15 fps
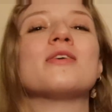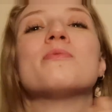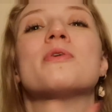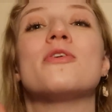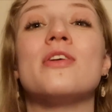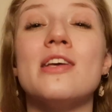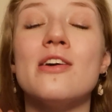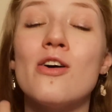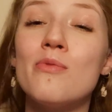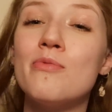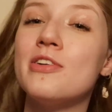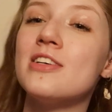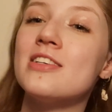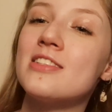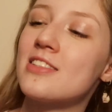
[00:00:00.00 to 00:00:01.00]
It'd be really
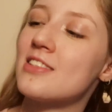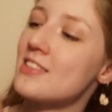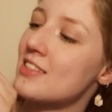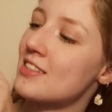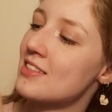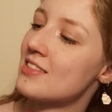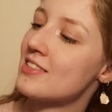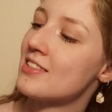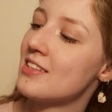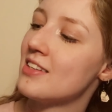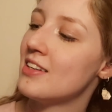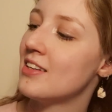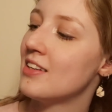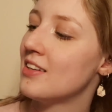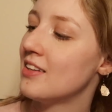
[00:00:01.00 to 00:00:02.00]
obvious because it's
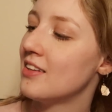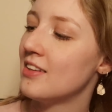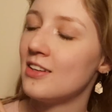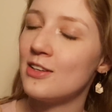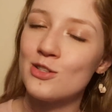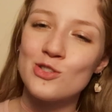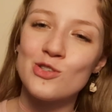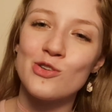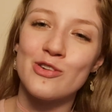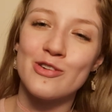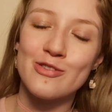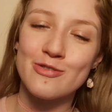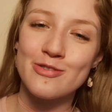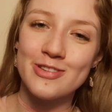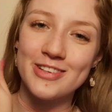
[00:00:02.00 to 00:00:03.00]
sort
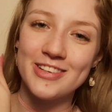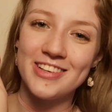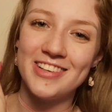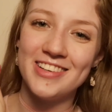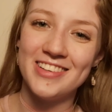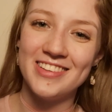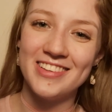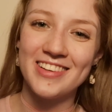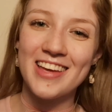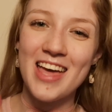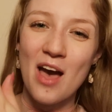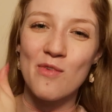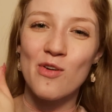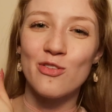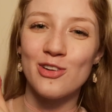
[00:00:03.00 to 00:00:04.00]
of
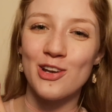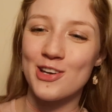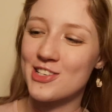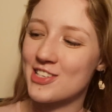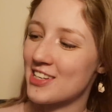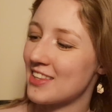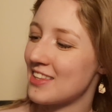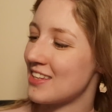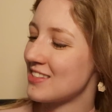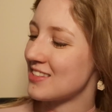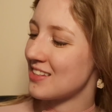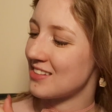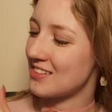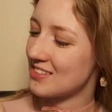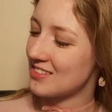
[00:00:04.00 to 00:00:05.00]
camouflaging in that
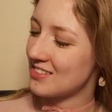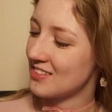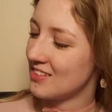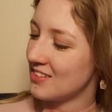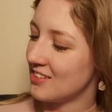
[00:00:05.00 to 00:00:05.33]
sense.